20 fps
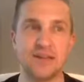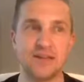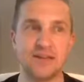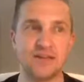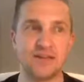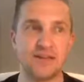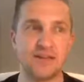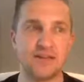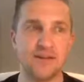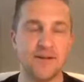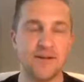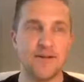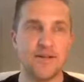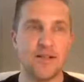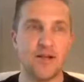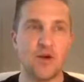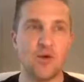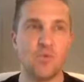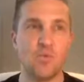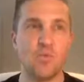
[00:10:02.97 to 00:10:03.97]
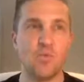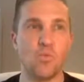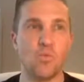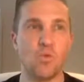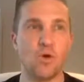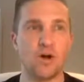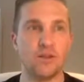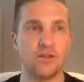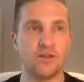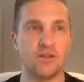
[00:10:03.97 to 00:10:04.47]
thinking that
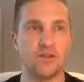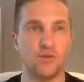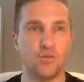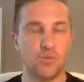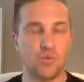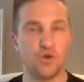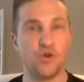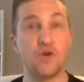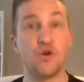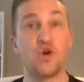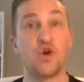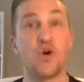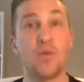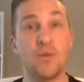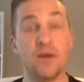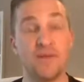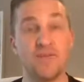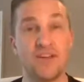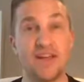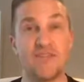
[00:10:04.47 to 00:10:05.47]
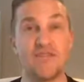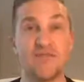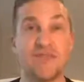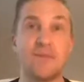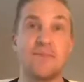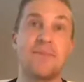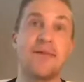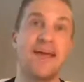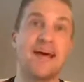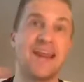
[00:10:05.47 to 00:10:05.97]
what would normally have given
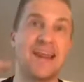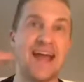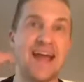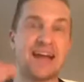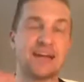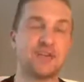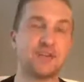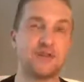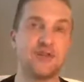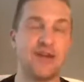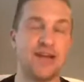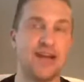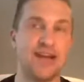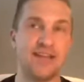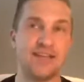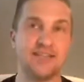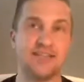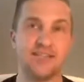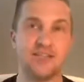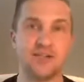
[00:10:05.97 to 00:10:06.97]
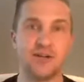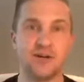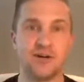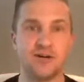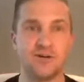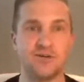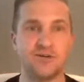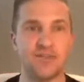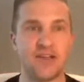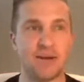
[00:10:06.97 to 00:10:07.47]
them that extra edge
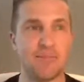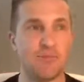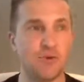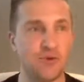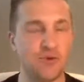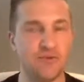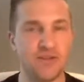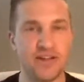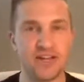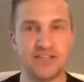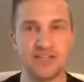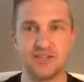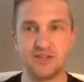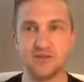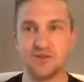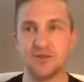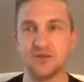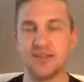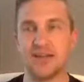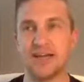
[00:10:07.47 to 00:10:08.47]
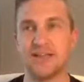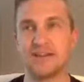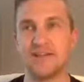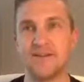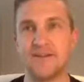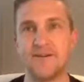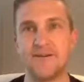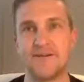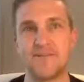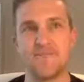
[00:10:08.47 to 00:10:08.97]
of that motivation or that
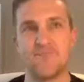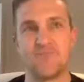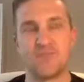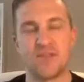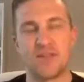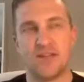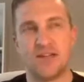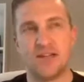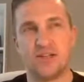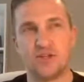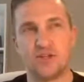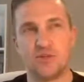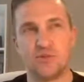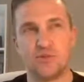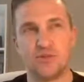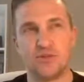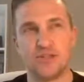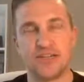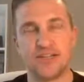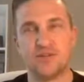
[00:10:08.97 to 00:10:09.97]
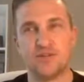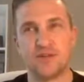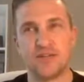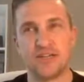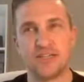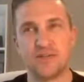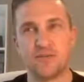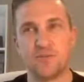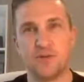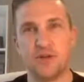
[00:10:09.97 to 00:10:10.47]
it's almost
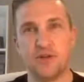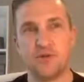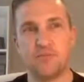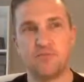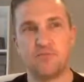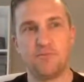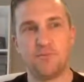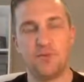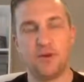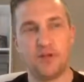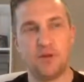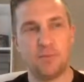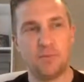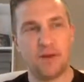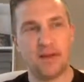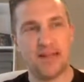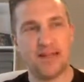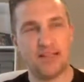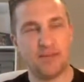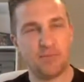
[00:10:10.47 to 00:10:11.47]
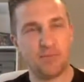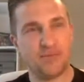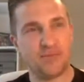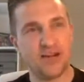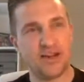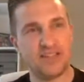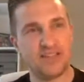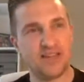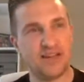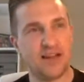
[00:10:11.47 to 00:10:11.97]
interesting when you when you play at the
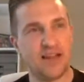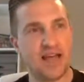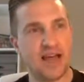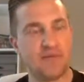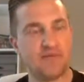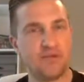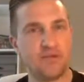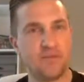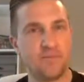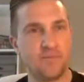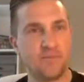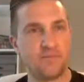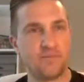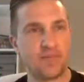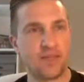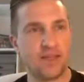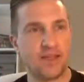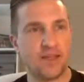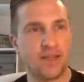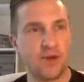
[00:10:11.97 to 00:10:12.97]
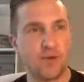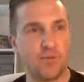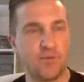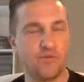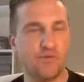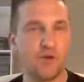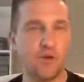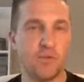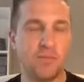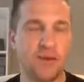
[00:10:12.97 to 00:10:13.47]
professional level.
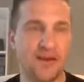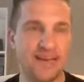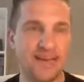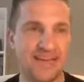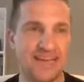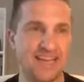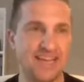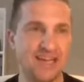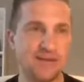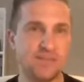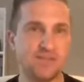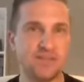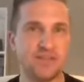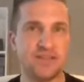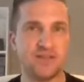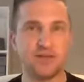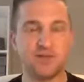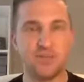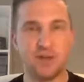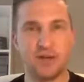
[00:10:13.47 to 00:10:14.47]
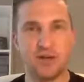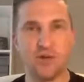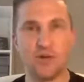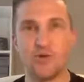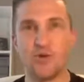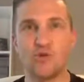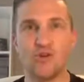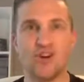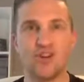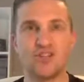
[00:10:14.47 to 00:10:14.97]
We've all played in games and there's been
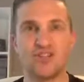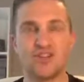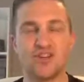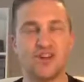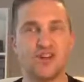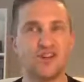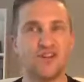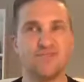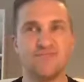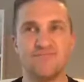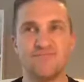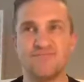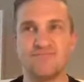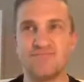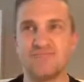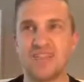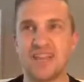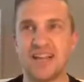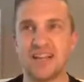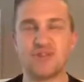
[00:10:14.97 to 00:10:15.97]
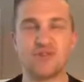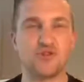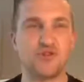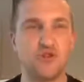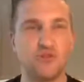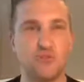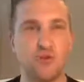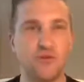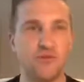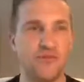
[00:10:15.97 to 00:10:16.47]
low crowds there and it's like there's
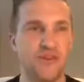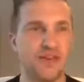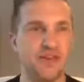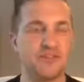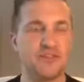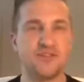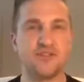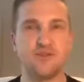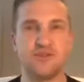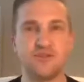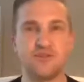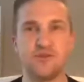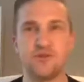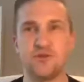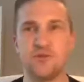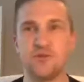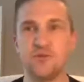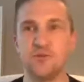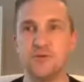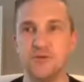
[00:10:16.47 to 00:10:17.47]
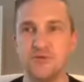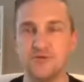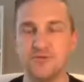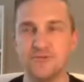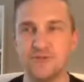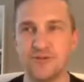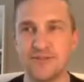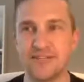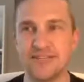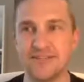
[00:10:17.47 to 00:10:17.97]
no motivation, there's no
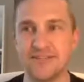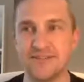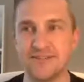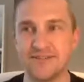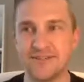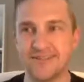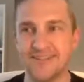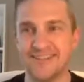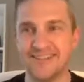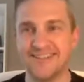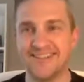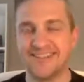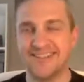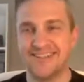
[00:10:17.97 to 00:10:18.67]
real, I